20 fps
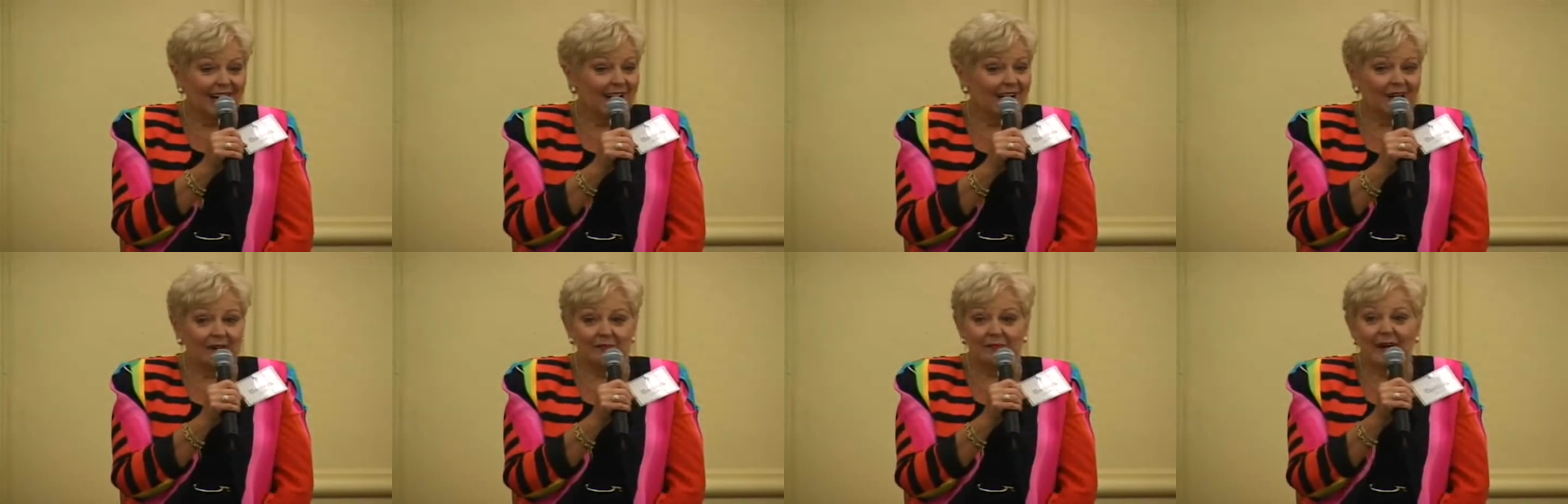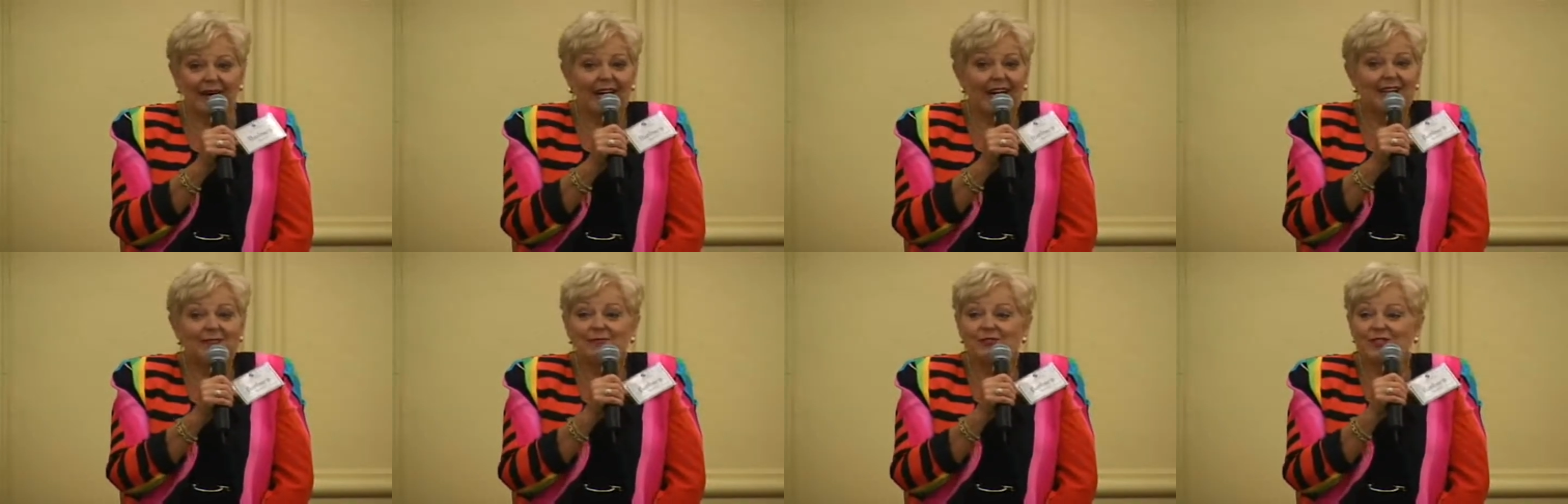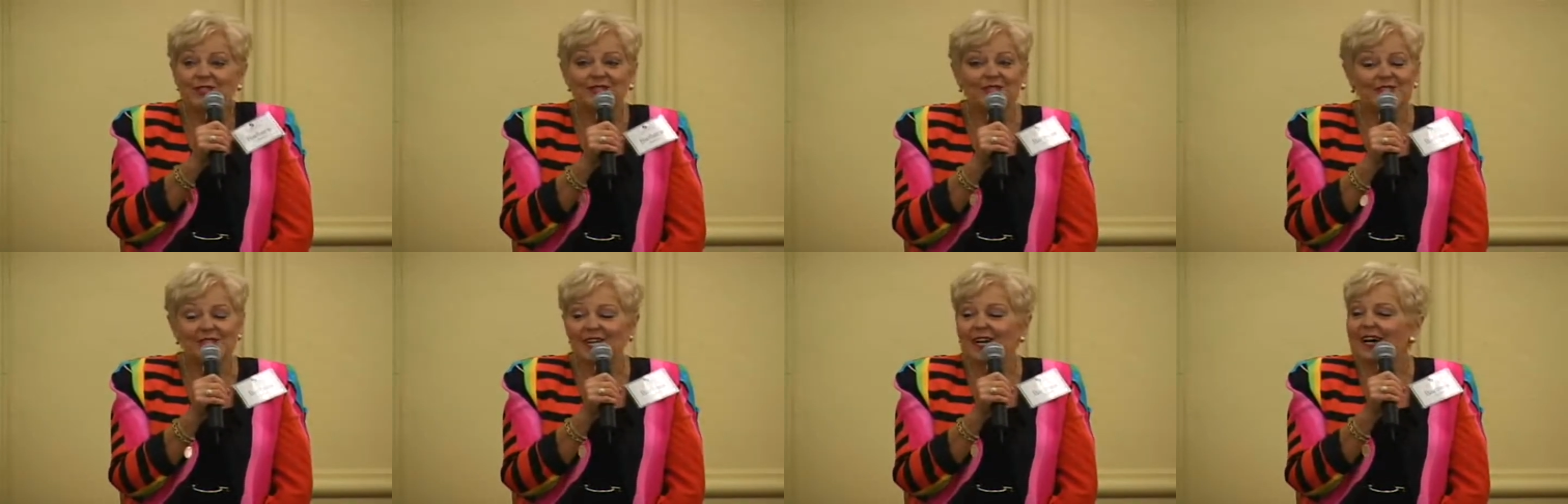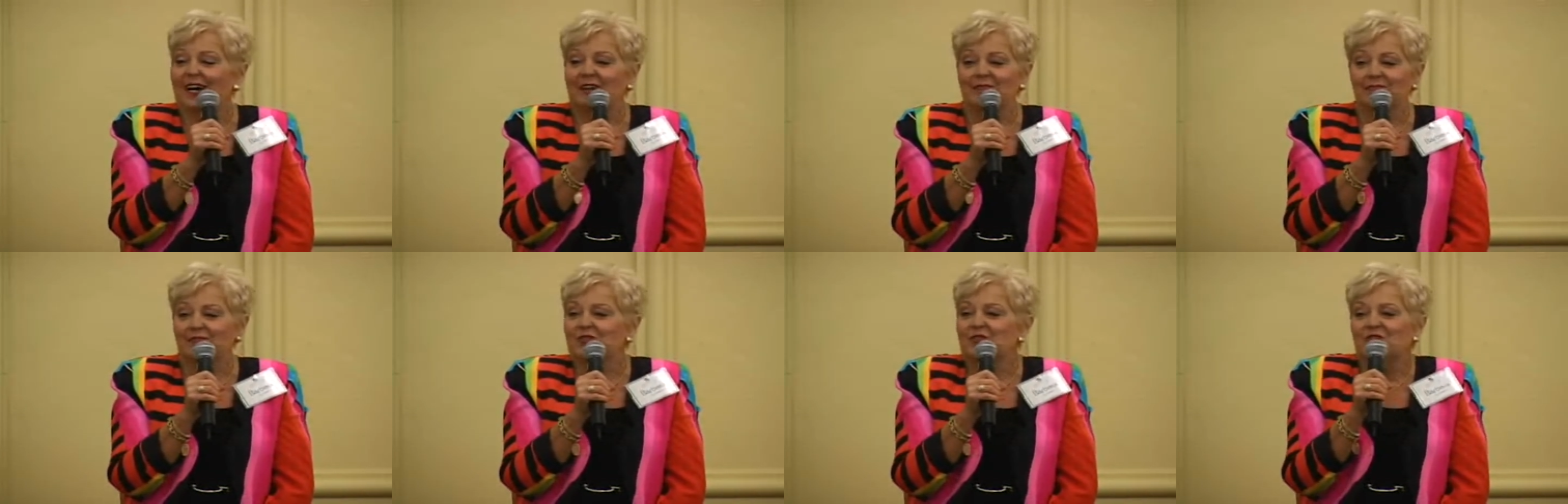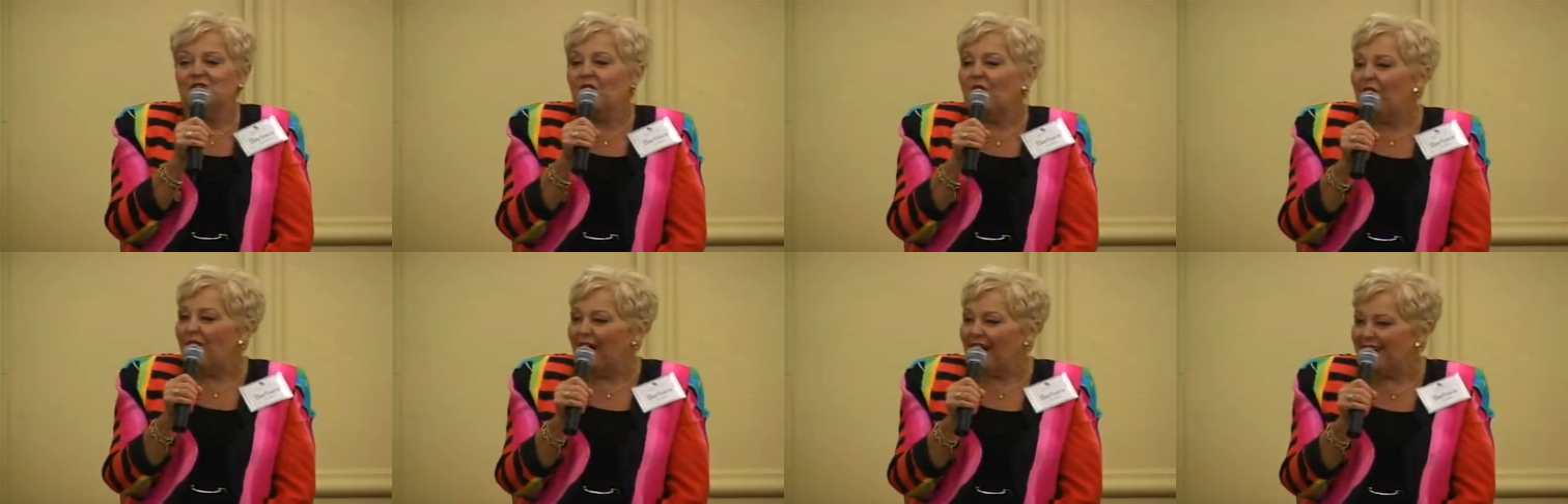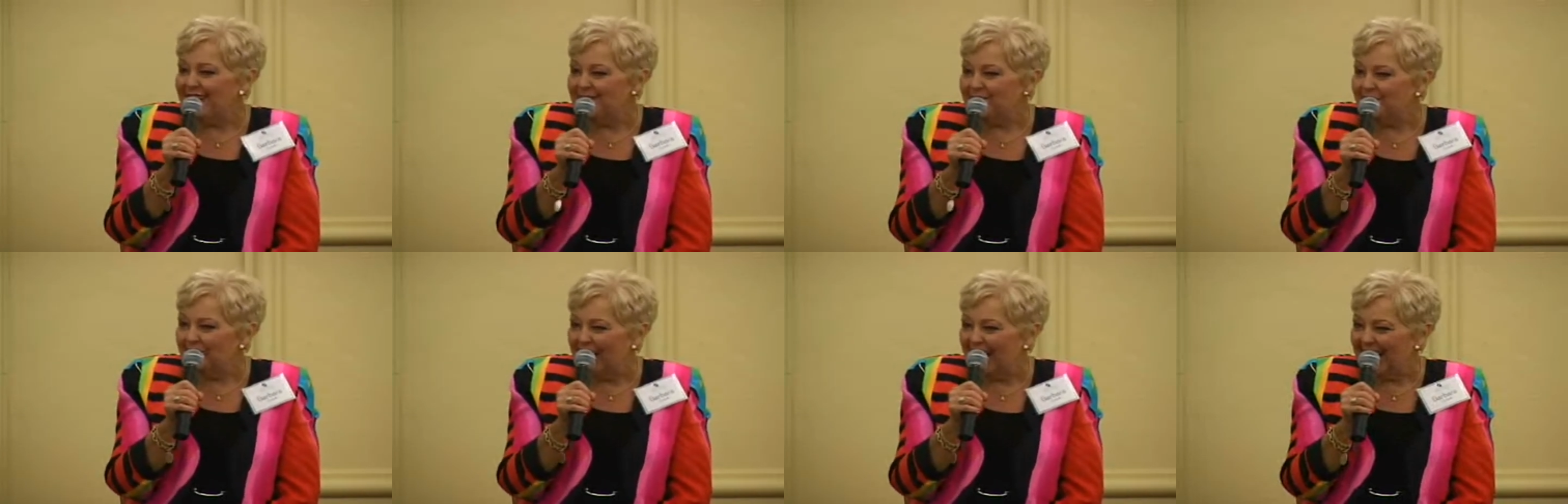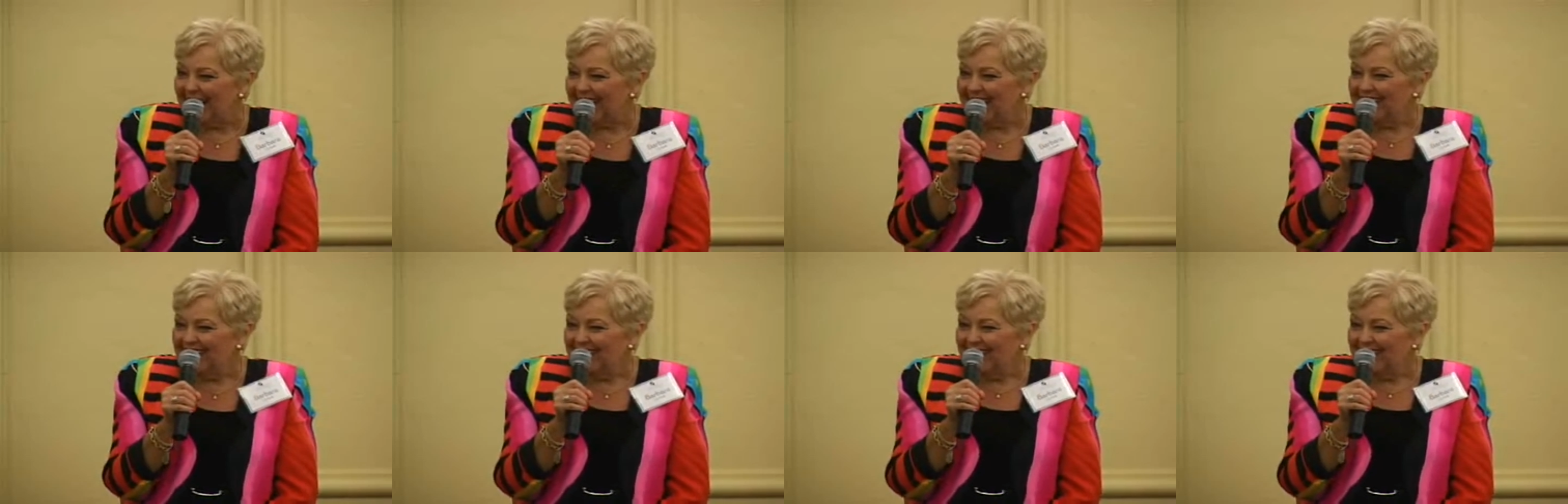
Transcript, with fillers: I'm just awed by